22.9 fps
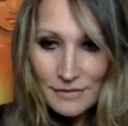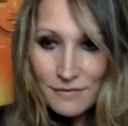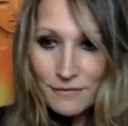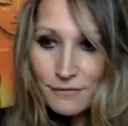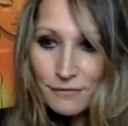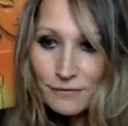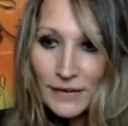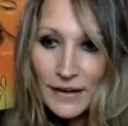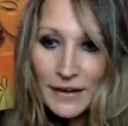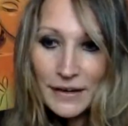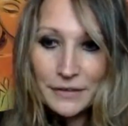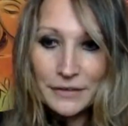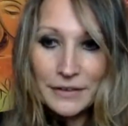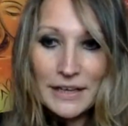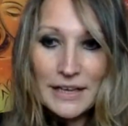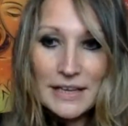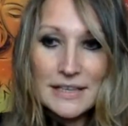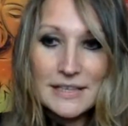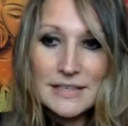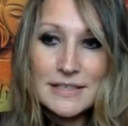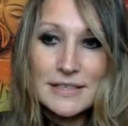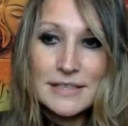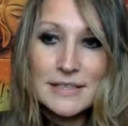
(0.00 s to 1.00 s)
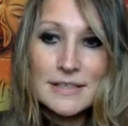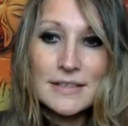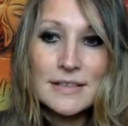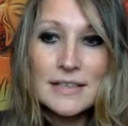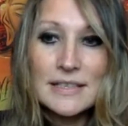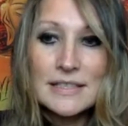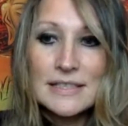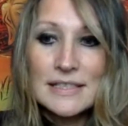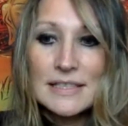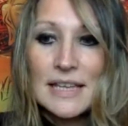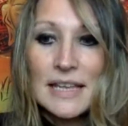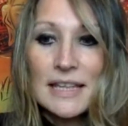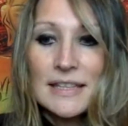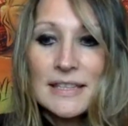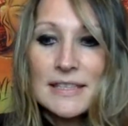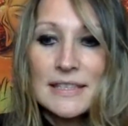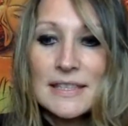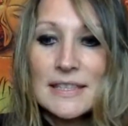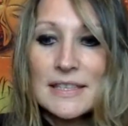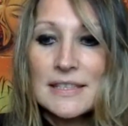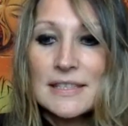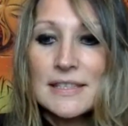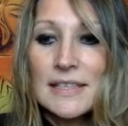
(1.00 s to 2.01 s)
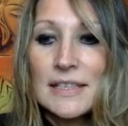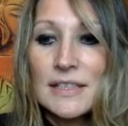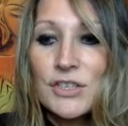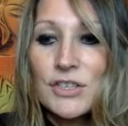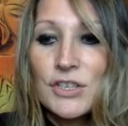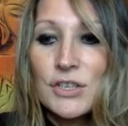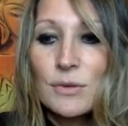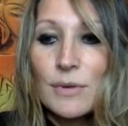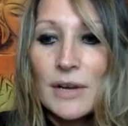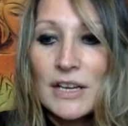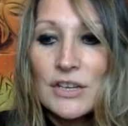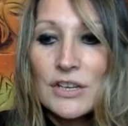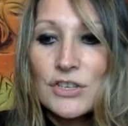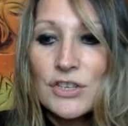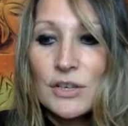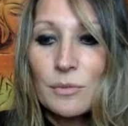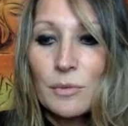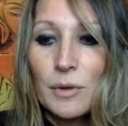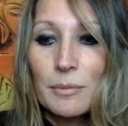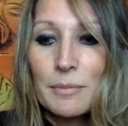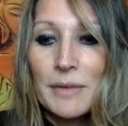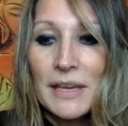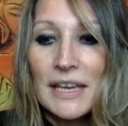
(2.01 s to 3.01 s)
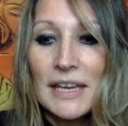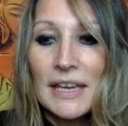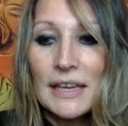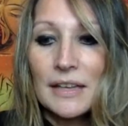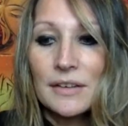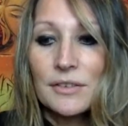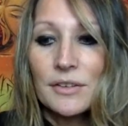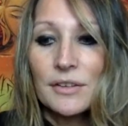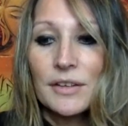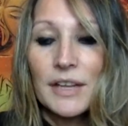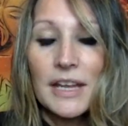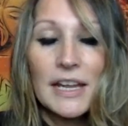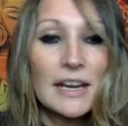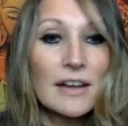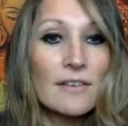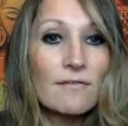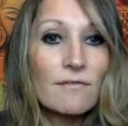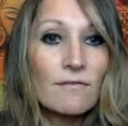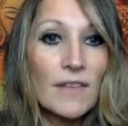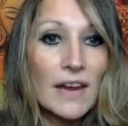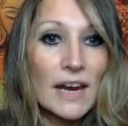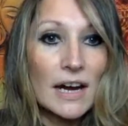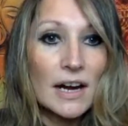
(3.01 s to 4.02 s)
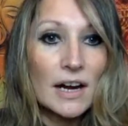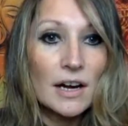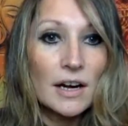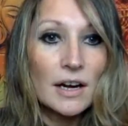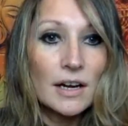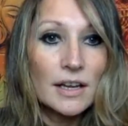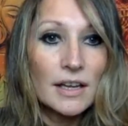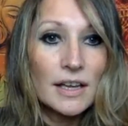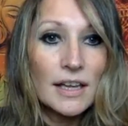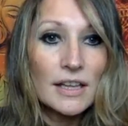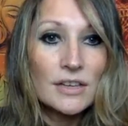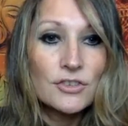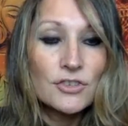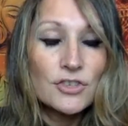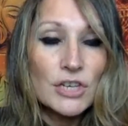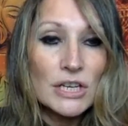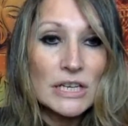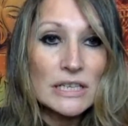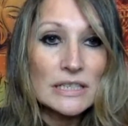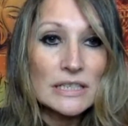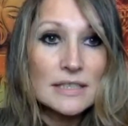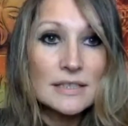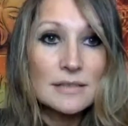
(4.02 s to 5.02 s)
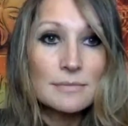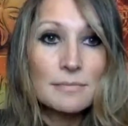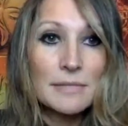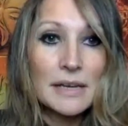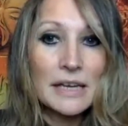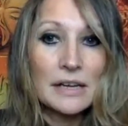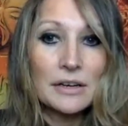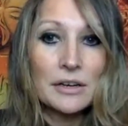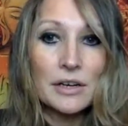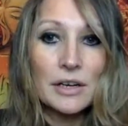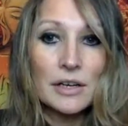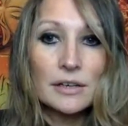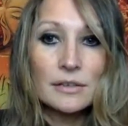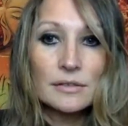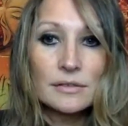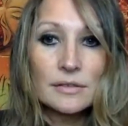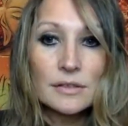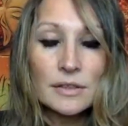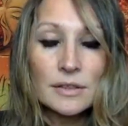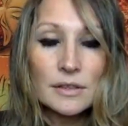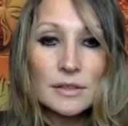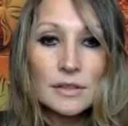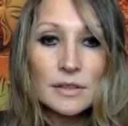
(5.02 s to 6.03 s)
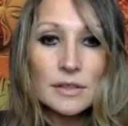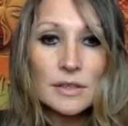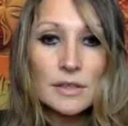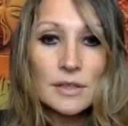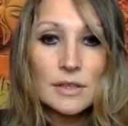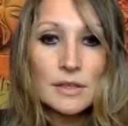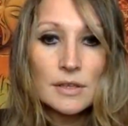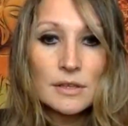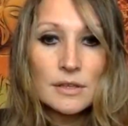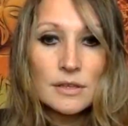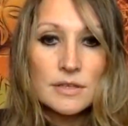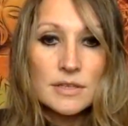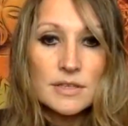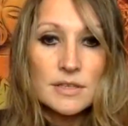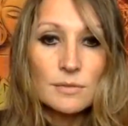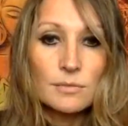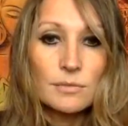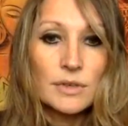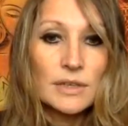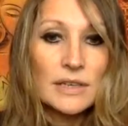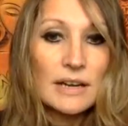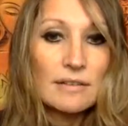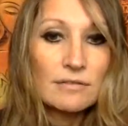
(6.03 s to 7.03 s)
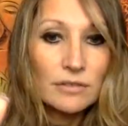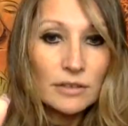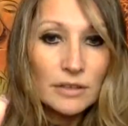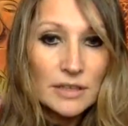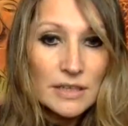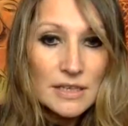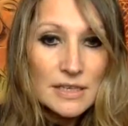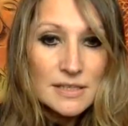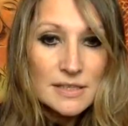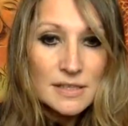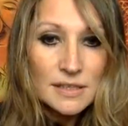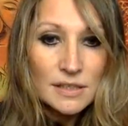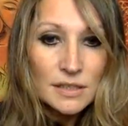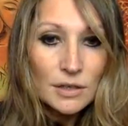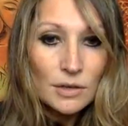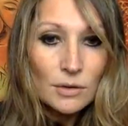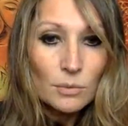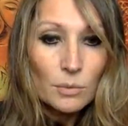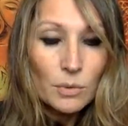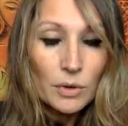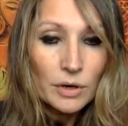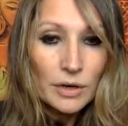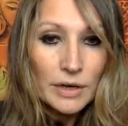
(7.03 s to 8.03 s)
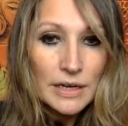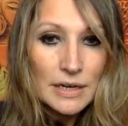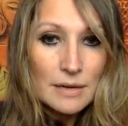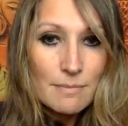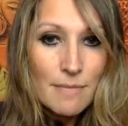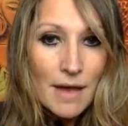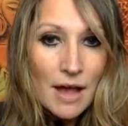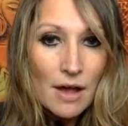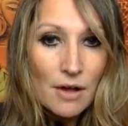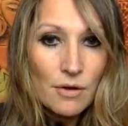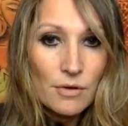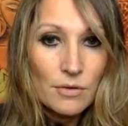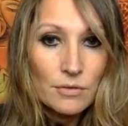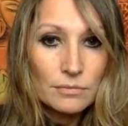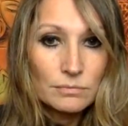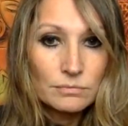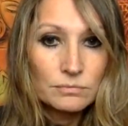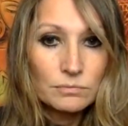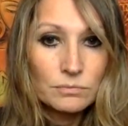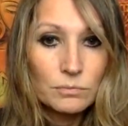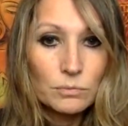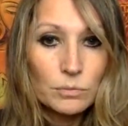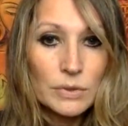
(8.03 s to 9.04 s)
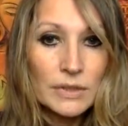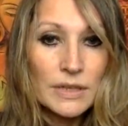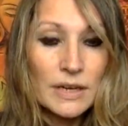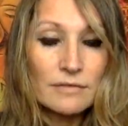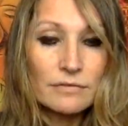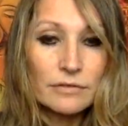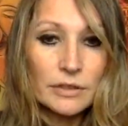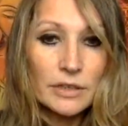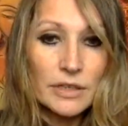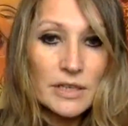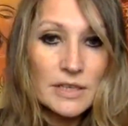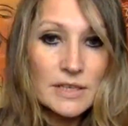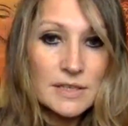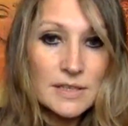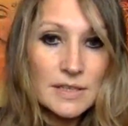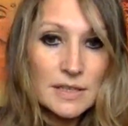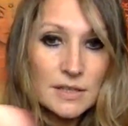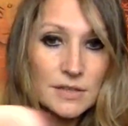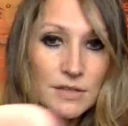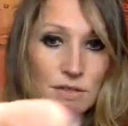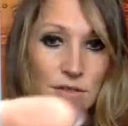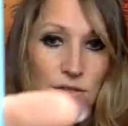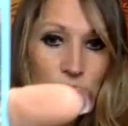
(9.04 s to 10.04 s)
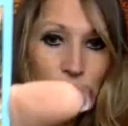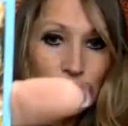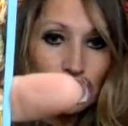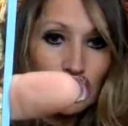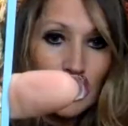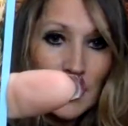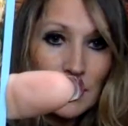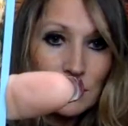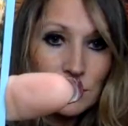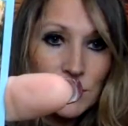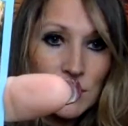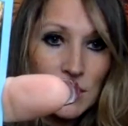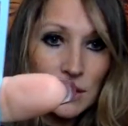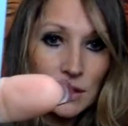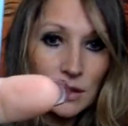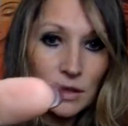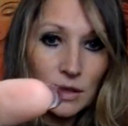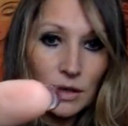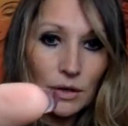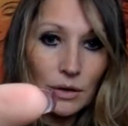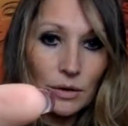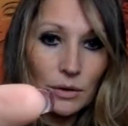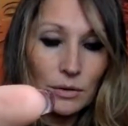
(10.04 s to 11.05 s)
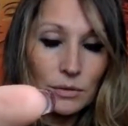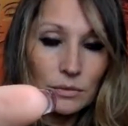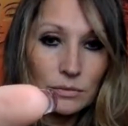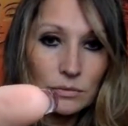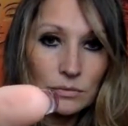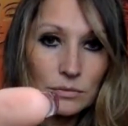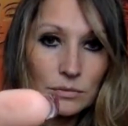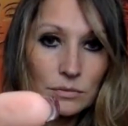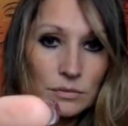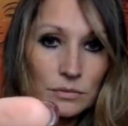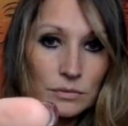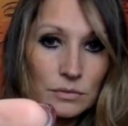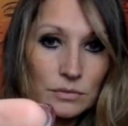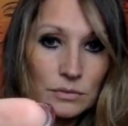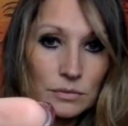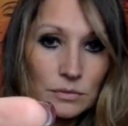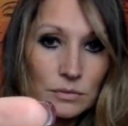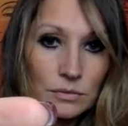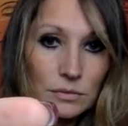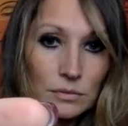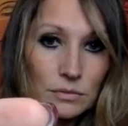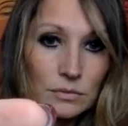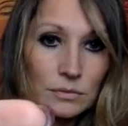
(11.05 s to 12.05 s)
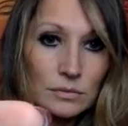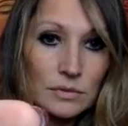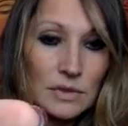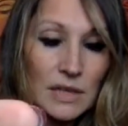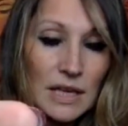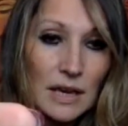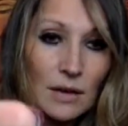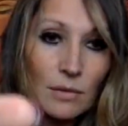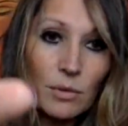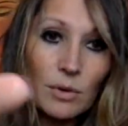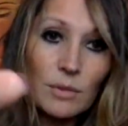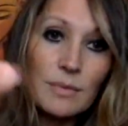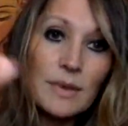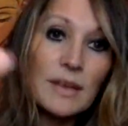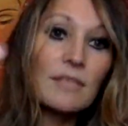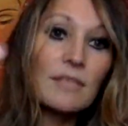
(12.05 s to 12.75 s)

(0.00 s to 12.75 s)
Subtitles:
Fairness. It says the situation will be handled in a fair and just manner. So whatever it is that you're worried about, whatever it is that's surrounding you, it will be